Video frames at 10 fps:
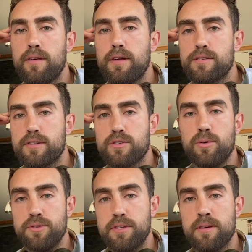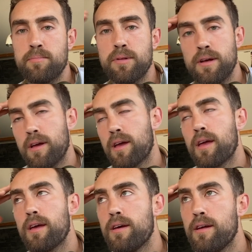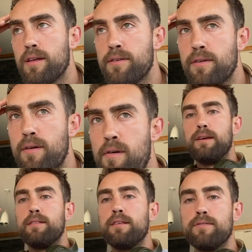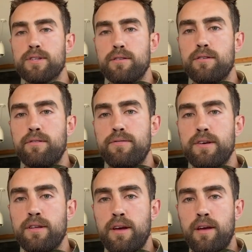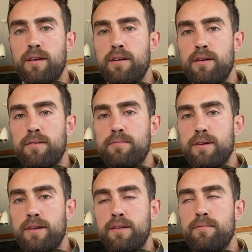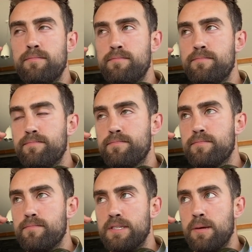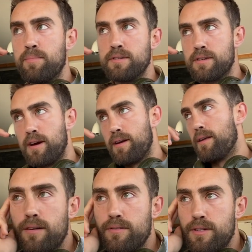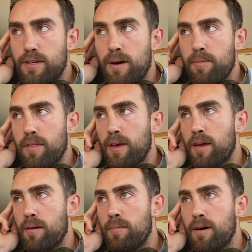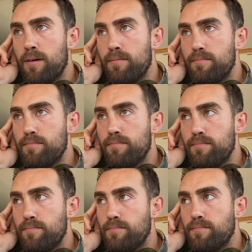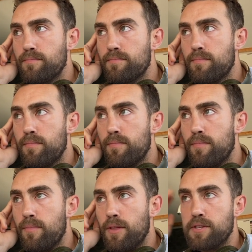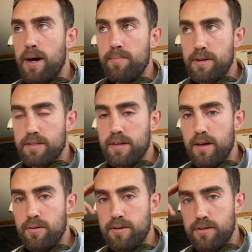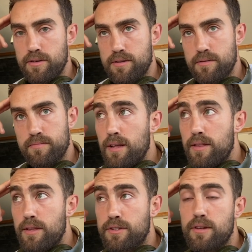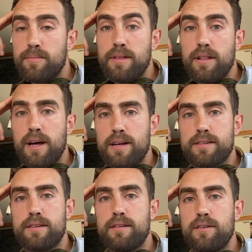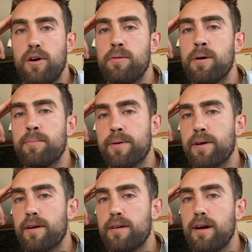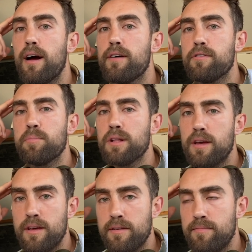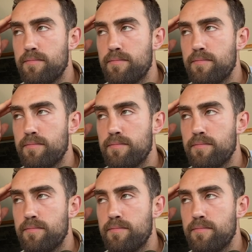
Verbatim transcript: it's his old team playing, and it leaves a little feeling, you know, deep inside. This got me thinking about the topic today, which is this could be the last home opener I ever play in,